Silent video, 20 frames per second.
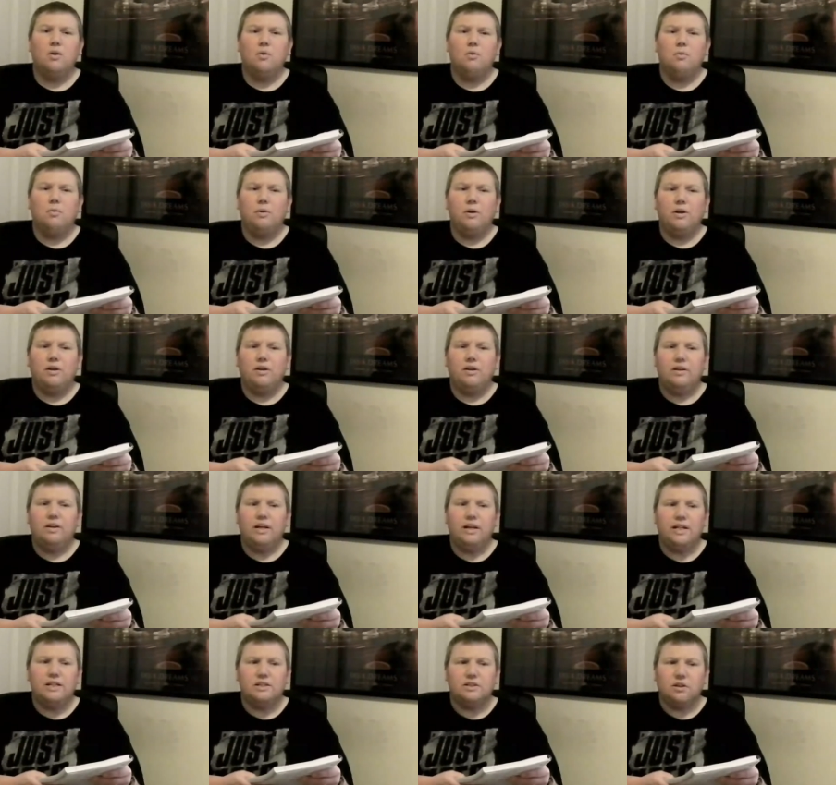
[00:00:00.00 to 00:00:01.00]
When
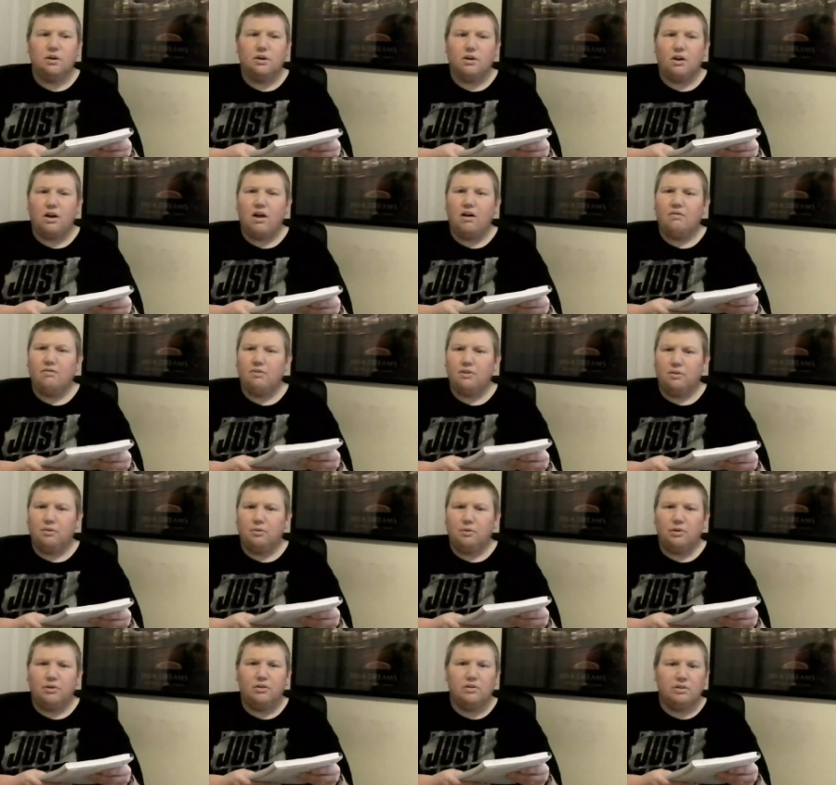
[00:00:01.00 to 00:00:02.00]
he started off the
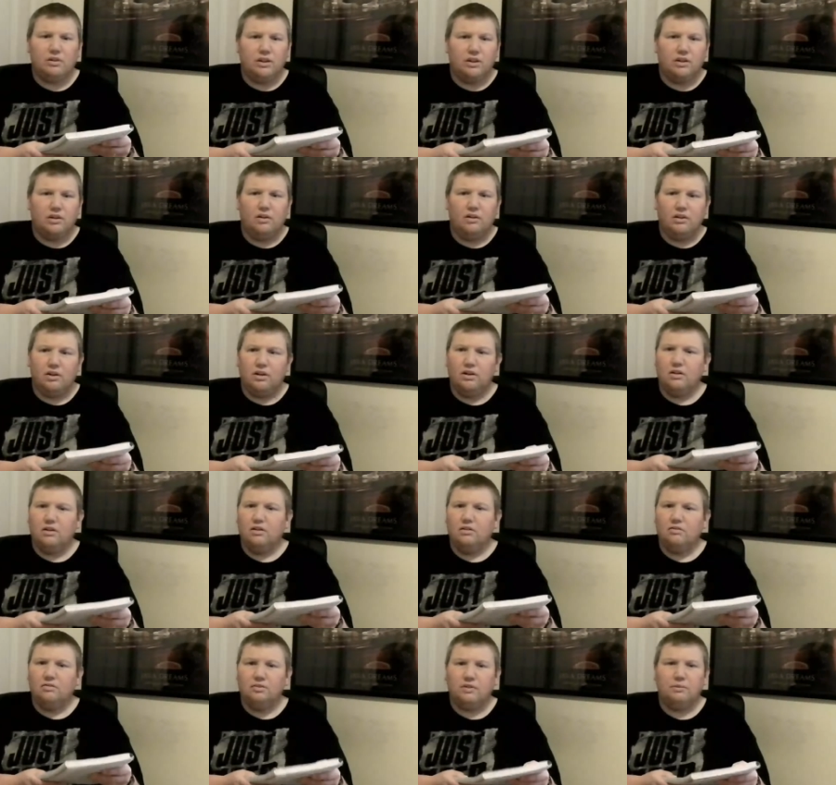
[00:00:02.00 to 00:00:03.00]
real, you know, young,
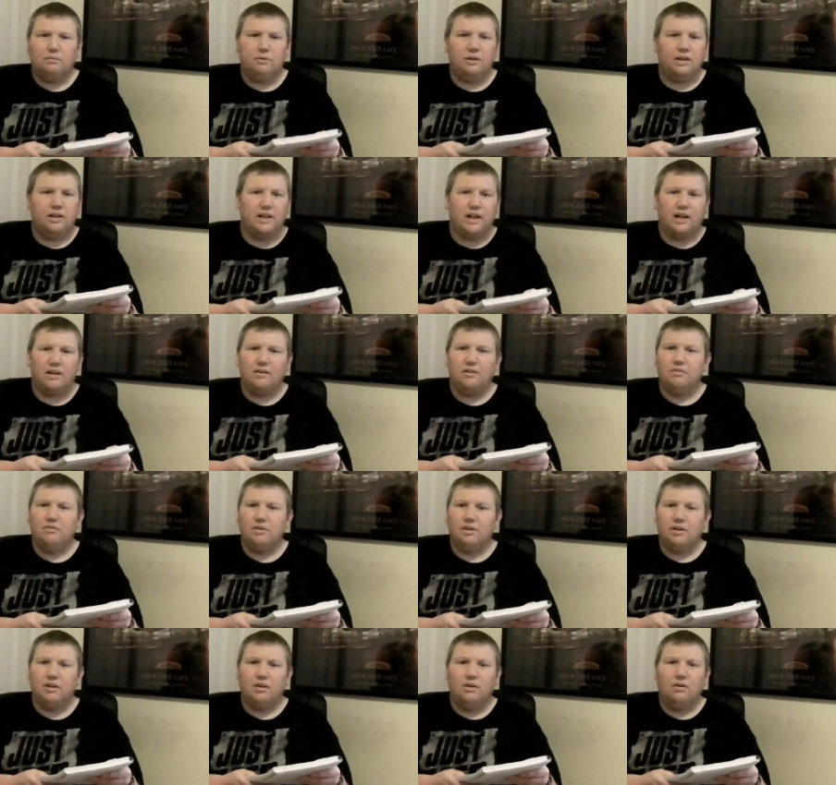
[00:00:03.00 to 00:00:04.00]
flippy kind of,
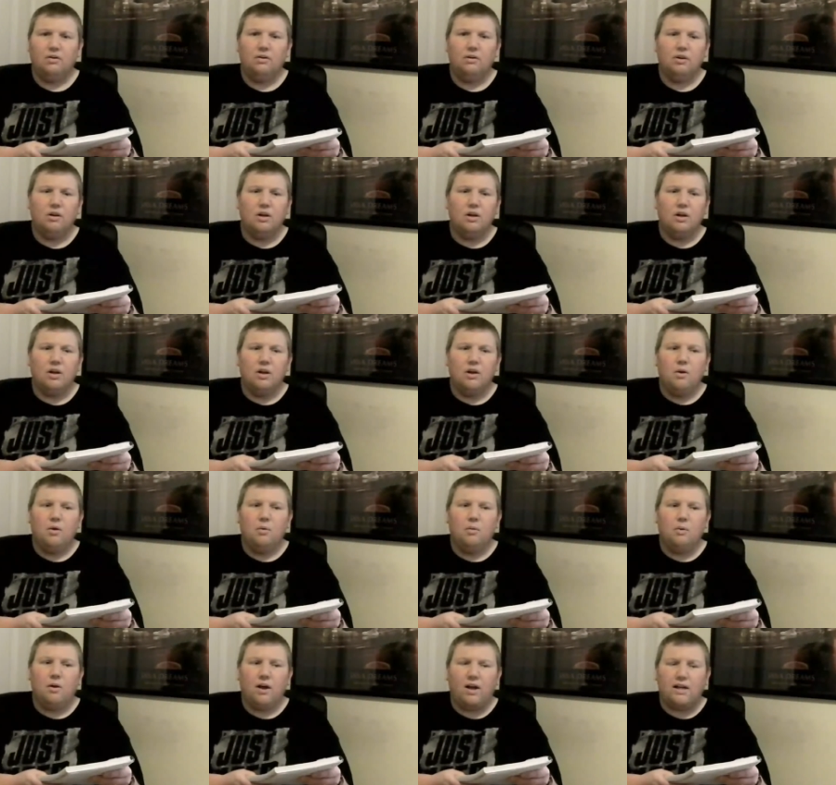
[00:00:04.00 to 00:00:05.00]
you know,
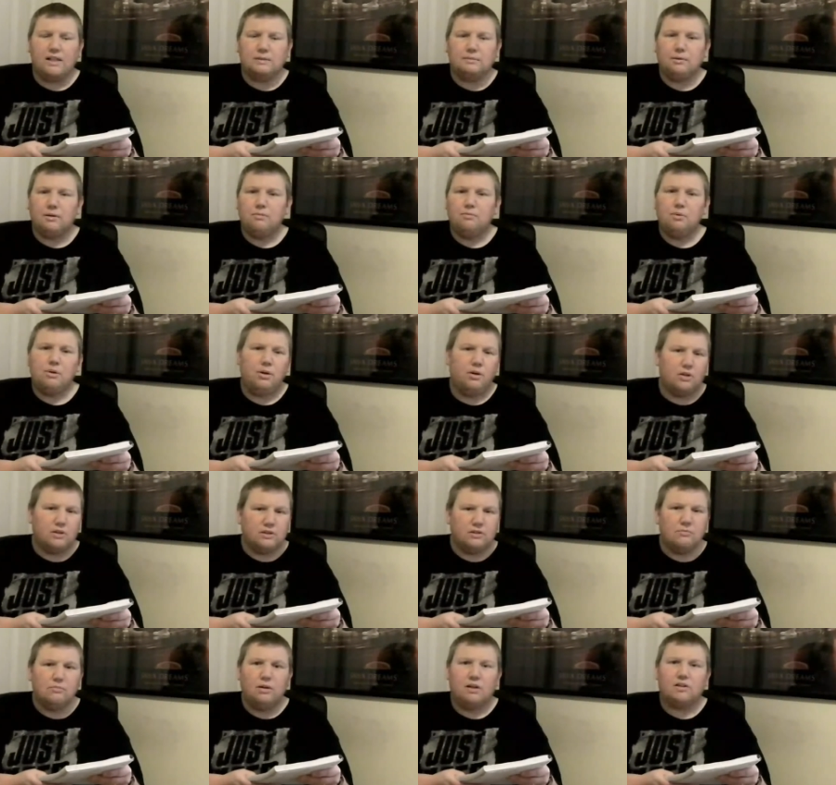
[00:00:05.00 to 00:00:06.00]
Will Ospreay put on
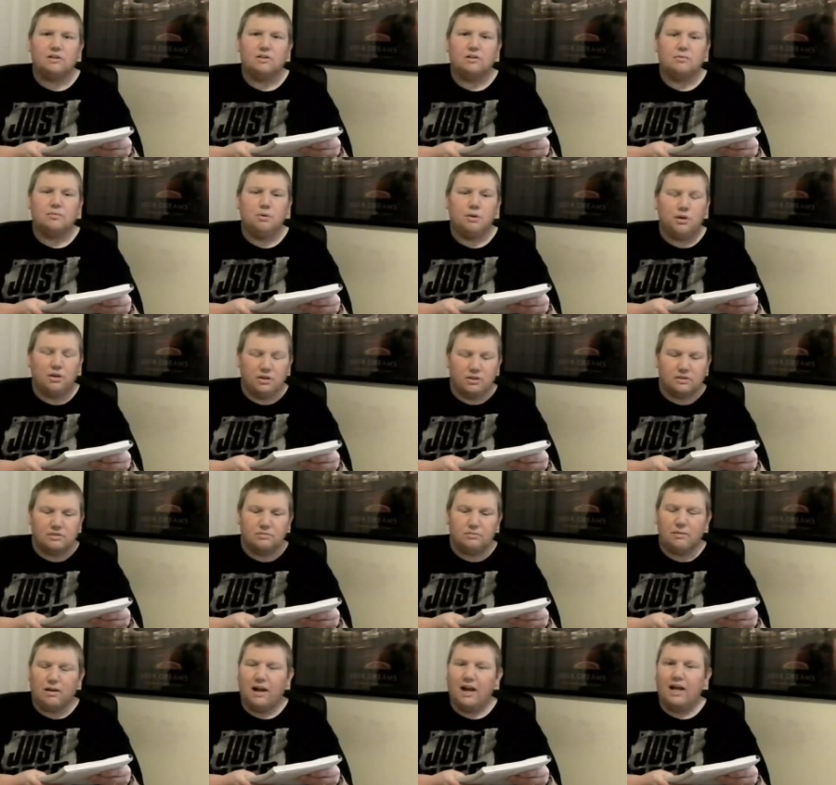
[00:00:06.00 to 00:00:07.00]
some muscle, put on
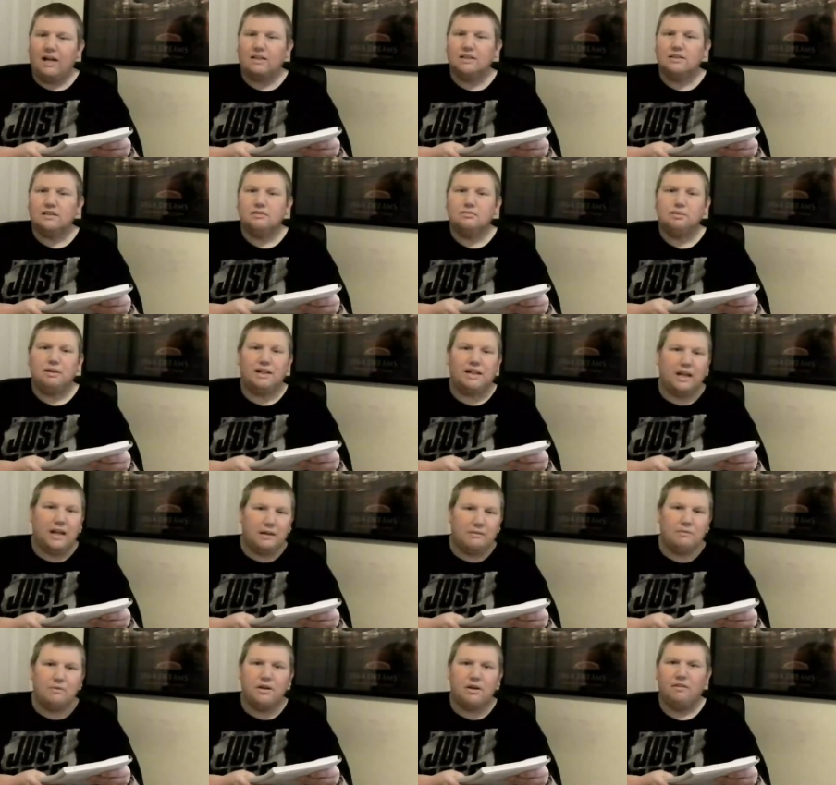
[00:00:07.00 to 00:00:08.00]
some mass,
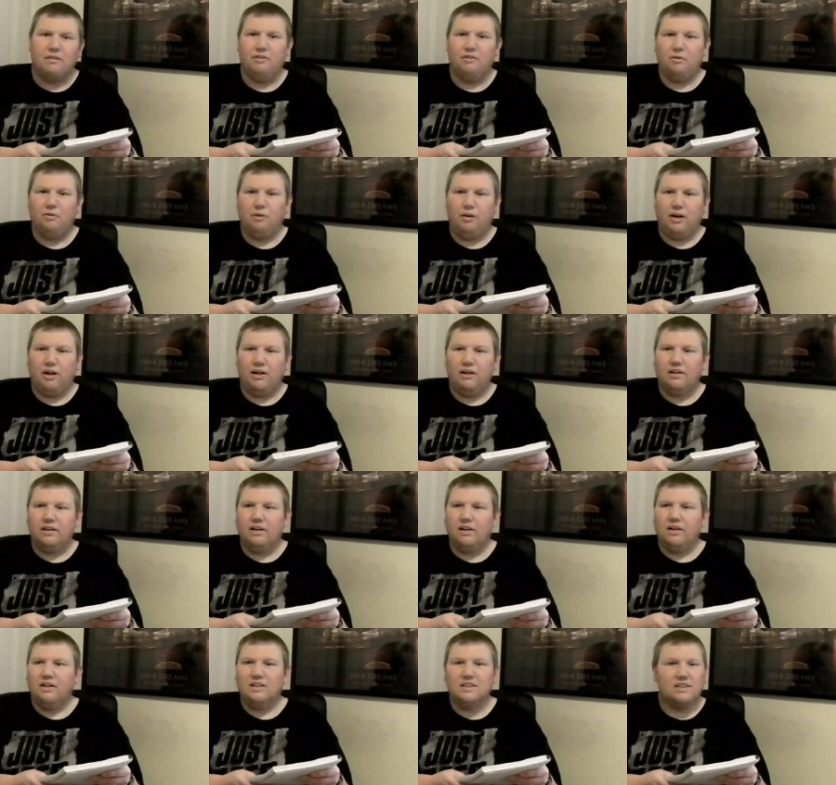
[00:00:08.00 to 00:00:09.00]
became a heavyweight,
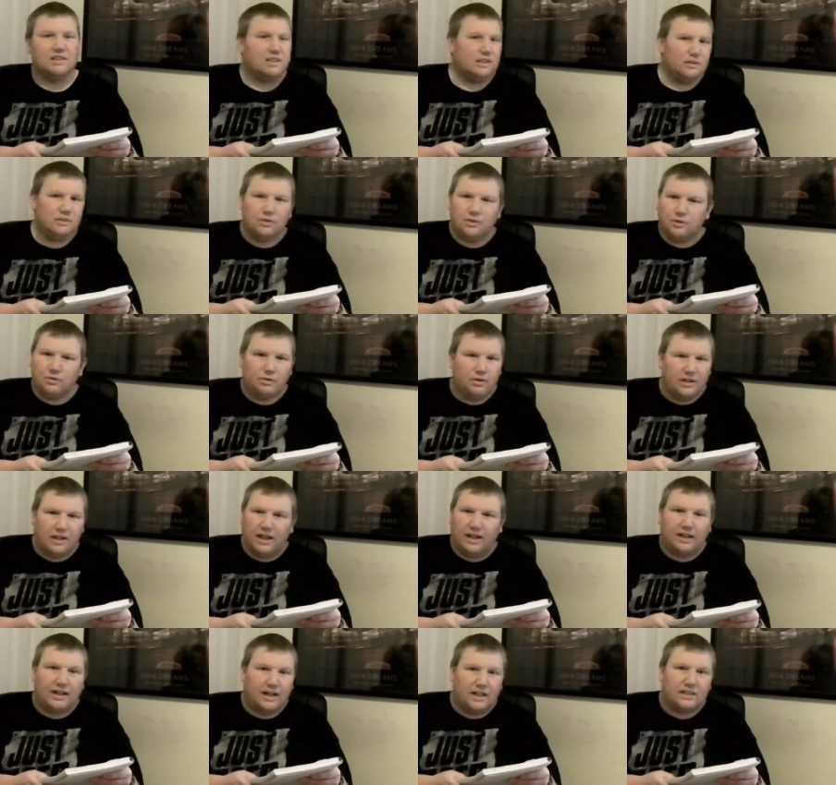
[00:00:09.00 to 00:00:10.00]
still doing
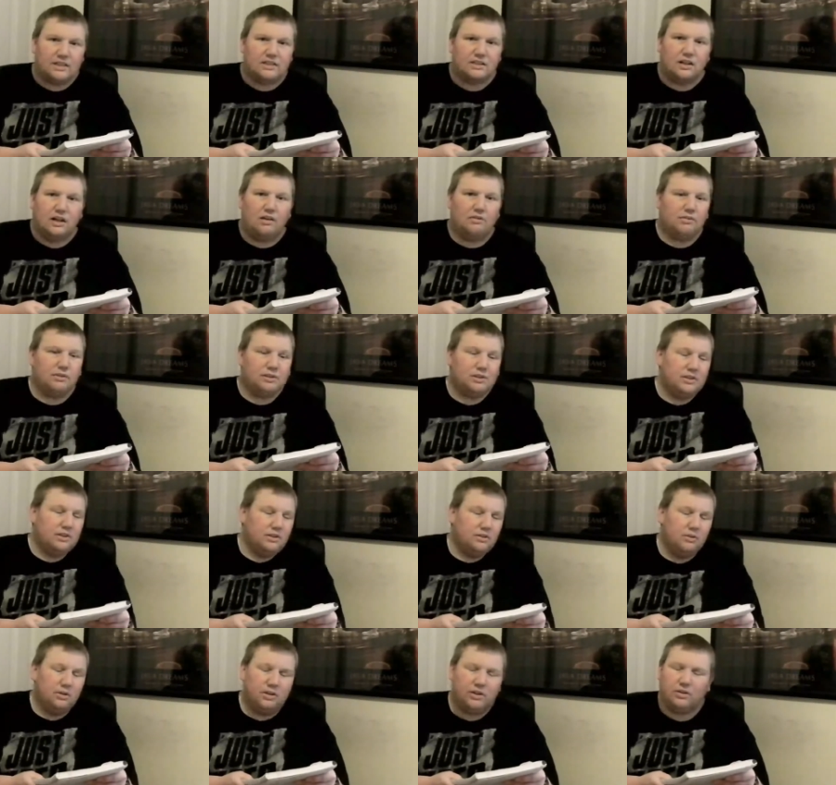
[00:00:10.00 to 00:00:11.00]
that kind of stuff. Because you know
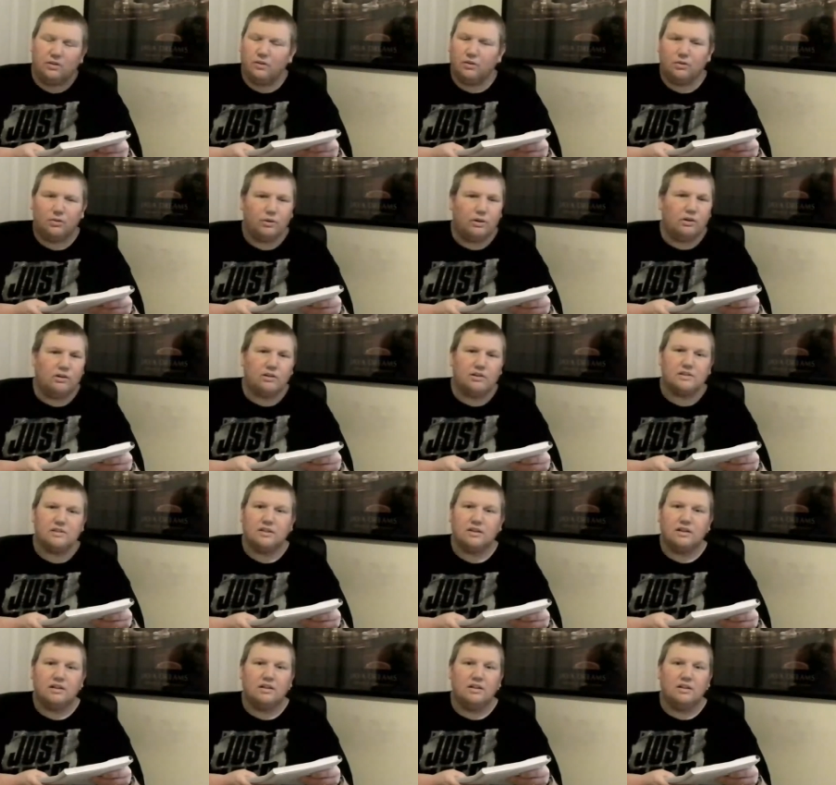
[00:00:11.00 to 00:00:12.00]
what, your career as
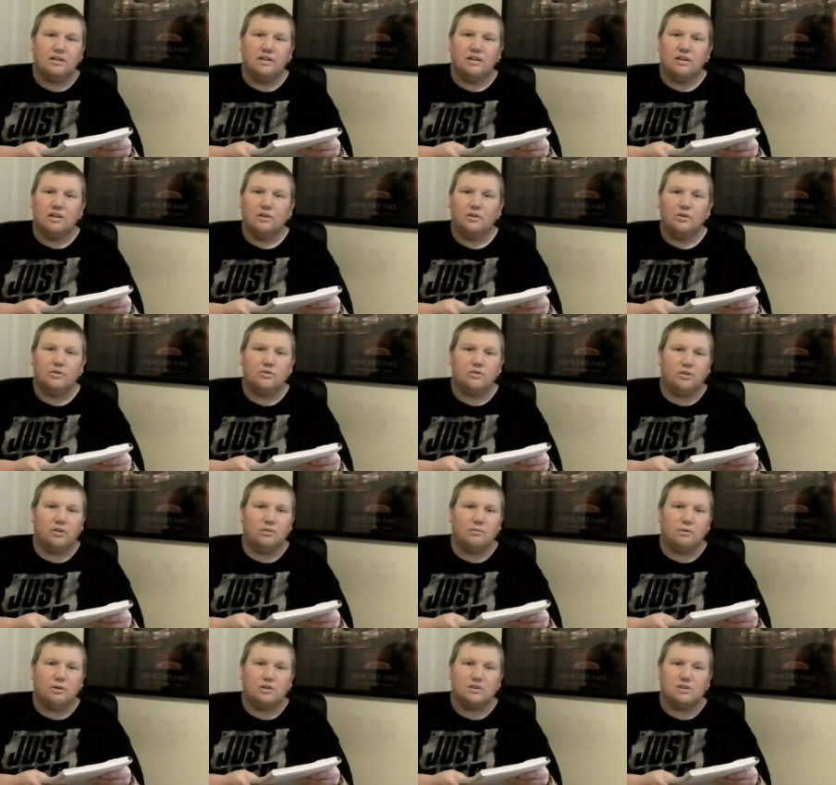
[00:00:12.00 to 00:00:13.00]
a Lucha
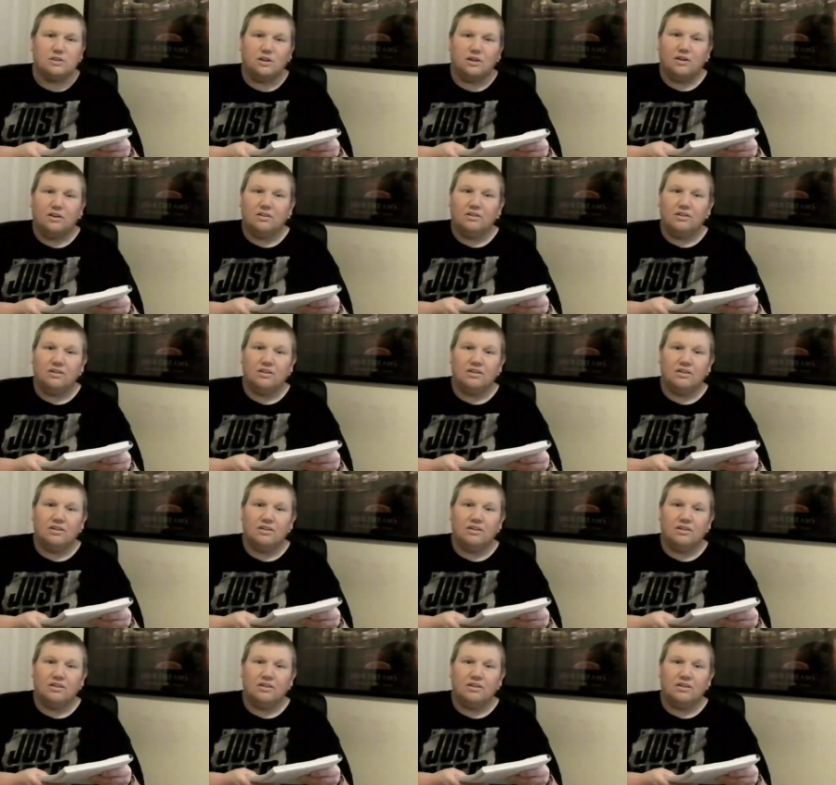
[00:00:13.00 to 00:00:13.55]
Libre star,